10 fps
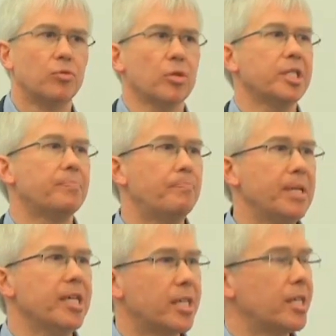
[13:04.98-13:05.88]
all these
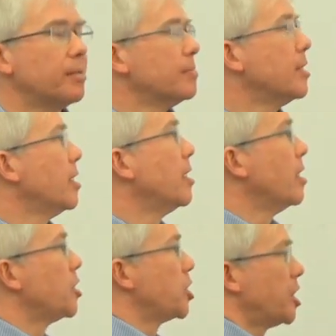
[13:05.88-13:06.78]
big
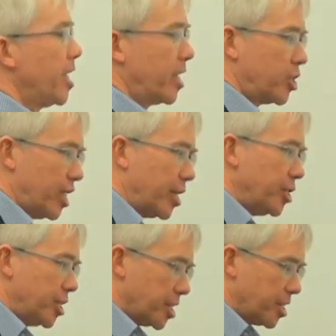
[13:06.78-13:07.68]
societal
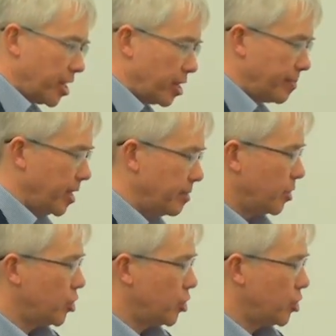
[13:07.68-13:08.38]
challenges that are going to be